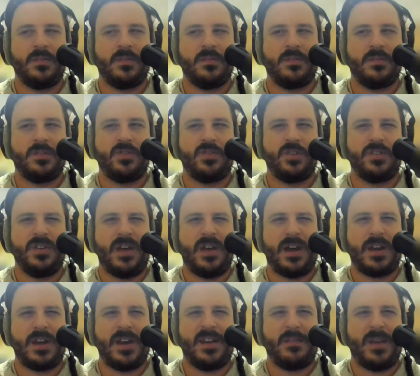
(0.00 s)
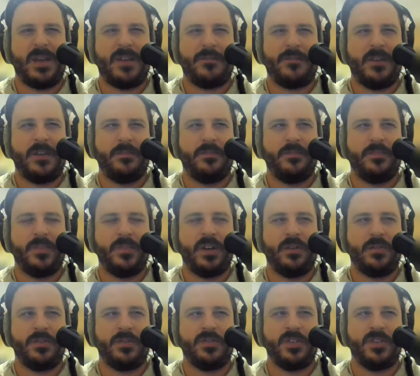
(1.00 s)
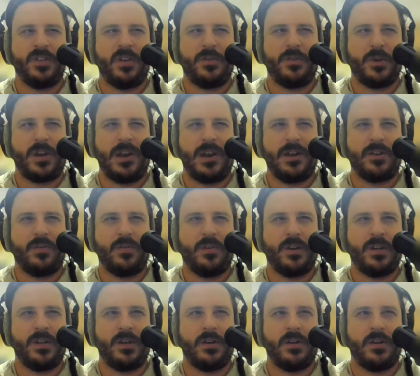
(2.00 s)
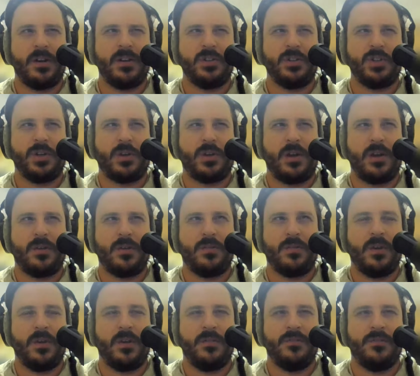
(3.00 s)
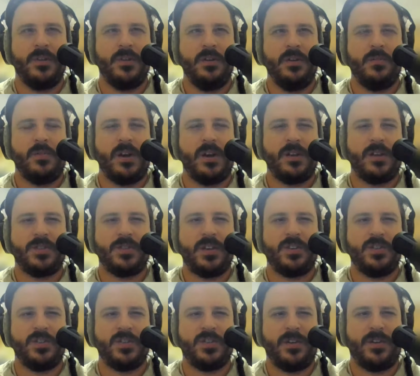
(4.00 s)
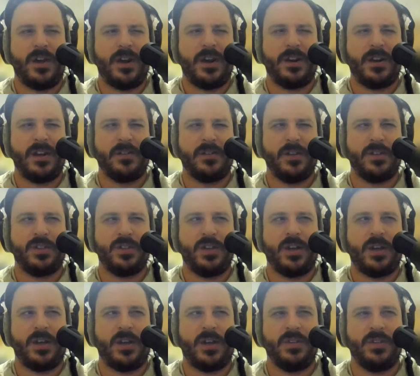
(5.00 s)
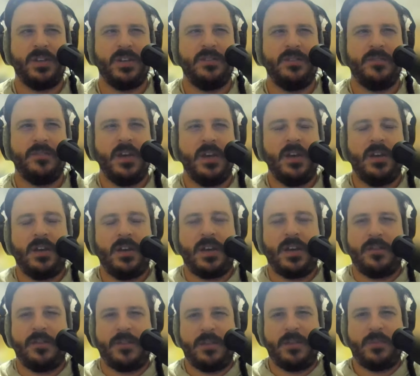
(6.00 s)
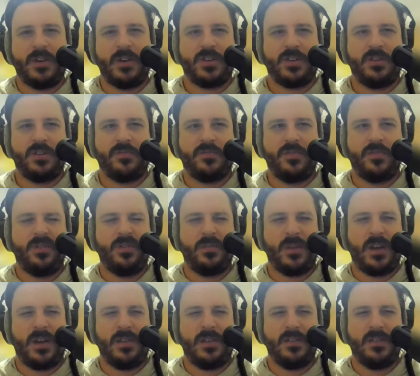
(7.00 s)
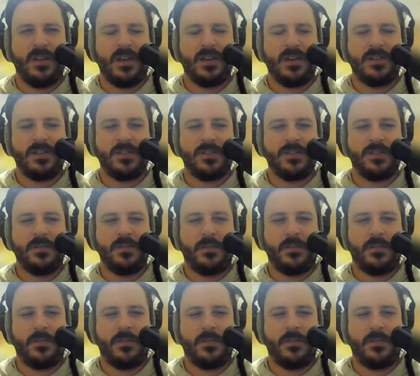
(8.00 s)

just not AM FM. There's another category here in Chicago of radio stations that are not in English. And I believe, again, if I press confirm on this.